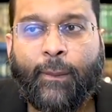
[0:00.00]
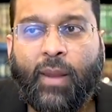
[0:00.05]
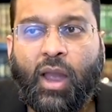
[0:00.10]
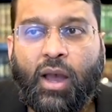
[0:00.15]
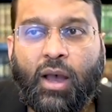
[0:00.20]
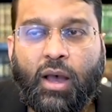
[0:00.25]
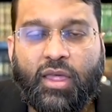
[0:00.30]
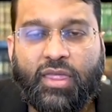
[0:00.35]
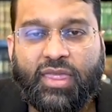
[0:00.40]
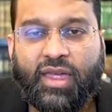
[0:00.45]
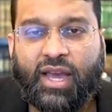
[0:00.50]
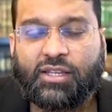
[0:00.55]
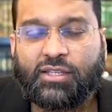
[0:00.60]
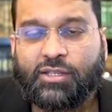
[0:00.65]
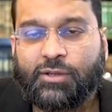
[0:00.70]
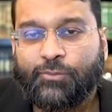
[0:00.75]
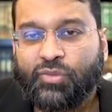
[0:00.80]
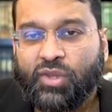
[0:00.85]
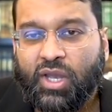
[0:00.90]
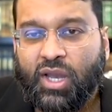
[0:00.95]
uh,
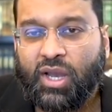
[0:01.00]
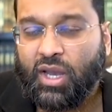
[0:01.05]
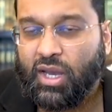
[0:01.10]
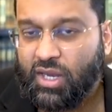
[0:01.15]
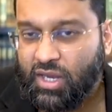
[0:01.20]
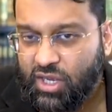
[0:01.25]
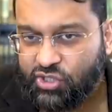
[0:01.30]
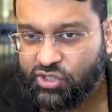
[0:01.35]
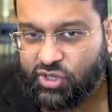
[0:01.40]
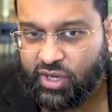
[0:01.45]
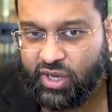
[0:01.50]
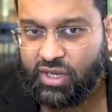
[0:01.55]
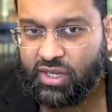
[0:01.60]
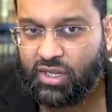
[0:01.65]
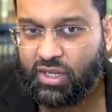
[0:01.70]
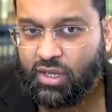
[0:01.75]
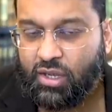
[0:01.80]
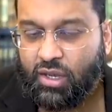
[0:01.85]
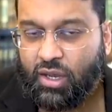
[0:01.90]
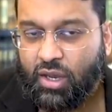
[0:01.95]
that uh,
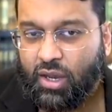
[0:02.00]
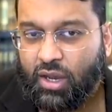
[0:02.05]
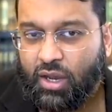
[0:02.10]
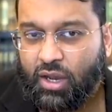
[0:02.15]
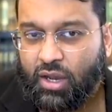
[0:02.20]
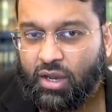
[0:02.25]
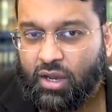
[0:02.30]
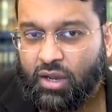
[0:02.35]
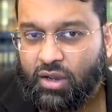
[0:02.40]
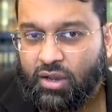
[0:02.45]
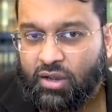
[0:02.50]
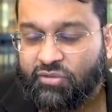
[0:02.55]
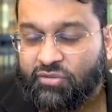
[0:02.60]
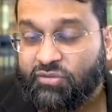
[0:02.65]
Al-Ash'ari uh,